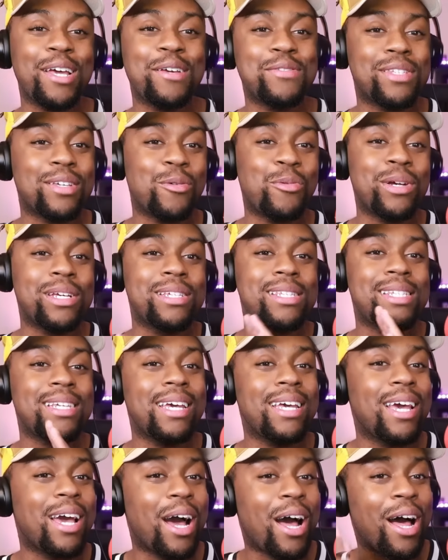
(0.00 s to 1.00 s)
we
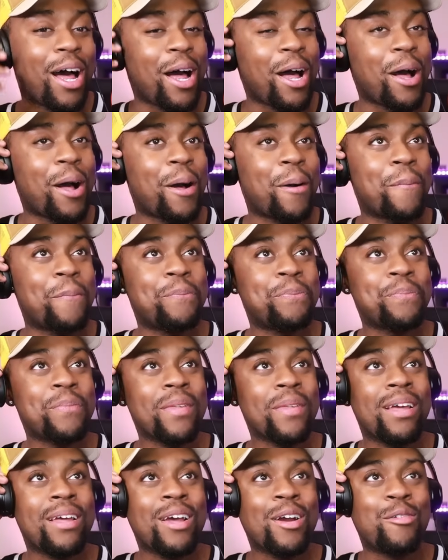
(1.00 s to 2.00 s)
see
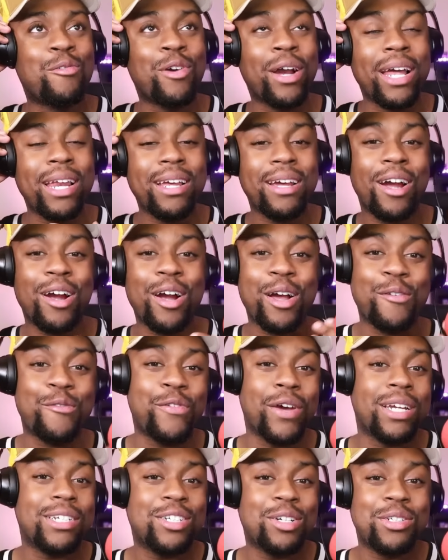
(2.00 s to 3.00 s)
Randy in her
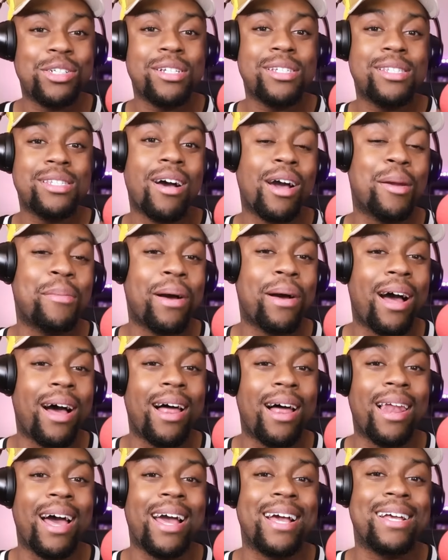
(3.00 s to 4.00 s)
confessional, she's talking about how
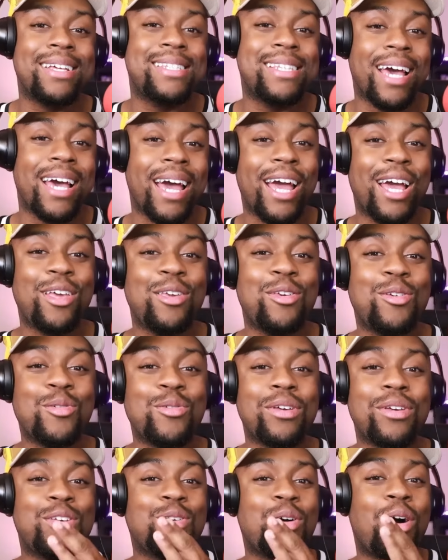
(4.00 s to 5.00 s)
like Zane,
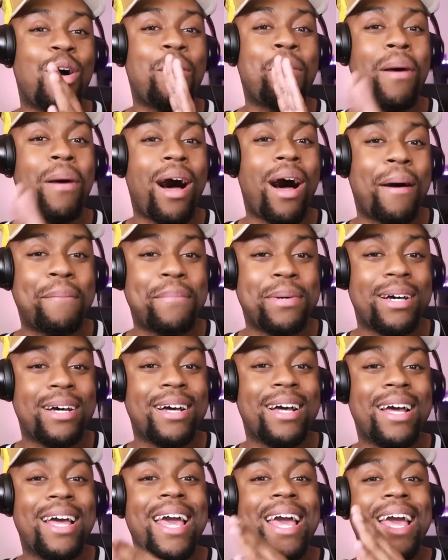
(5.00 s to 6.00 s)
your mama
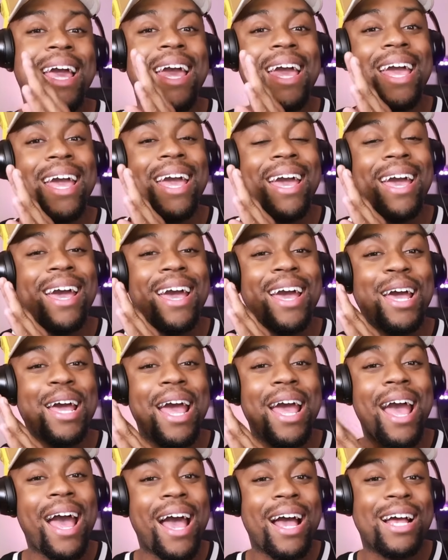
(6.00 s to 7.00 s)
and
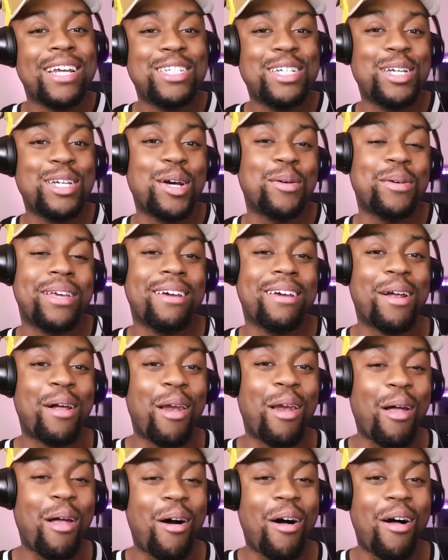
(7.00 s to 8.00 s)
Ashley don't get
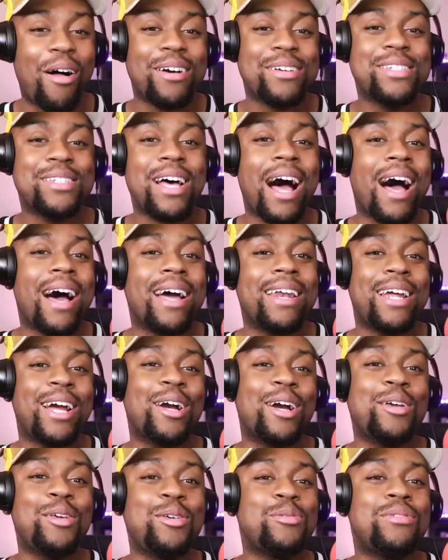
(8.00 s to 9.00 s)
along. So how dare
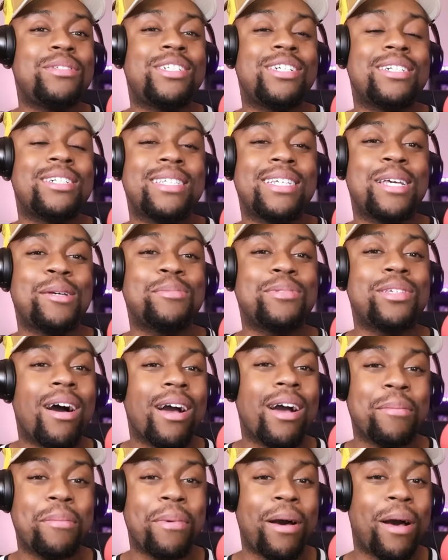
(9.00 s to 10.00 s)
you just keep talking
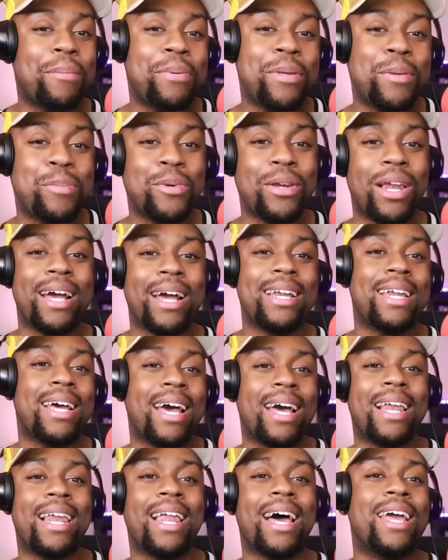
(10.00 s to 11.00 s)
about people like that,
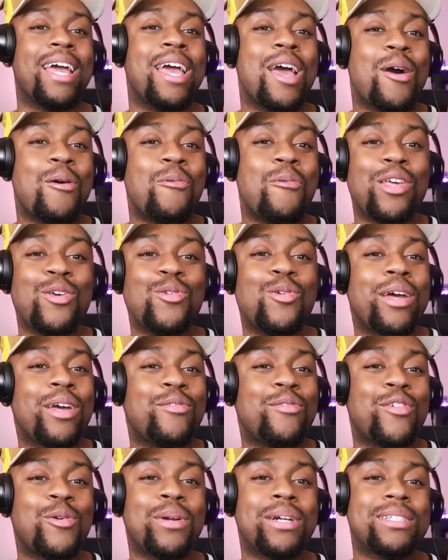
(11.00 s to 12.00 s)
like when you don't
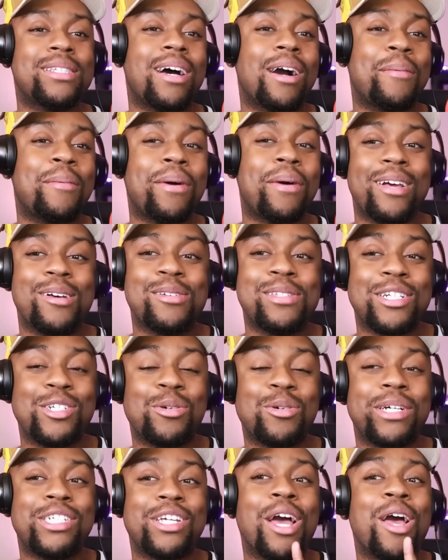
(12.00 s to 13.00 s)
even want to talk about your
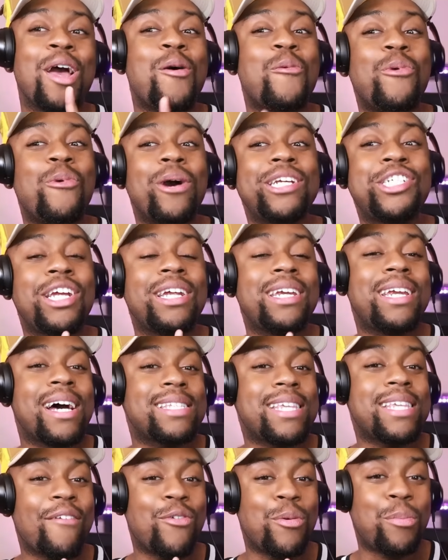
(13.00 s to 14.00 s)
situation, which she does
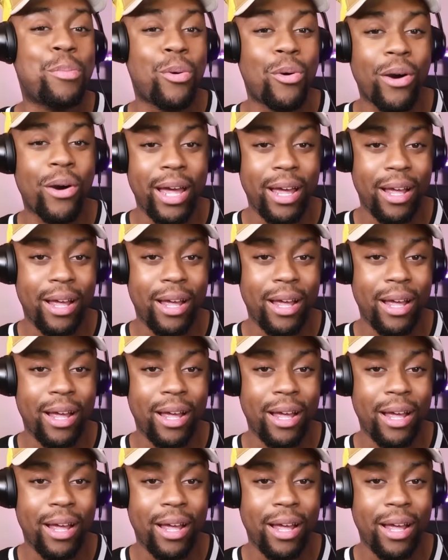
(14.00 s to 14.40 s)
have a point.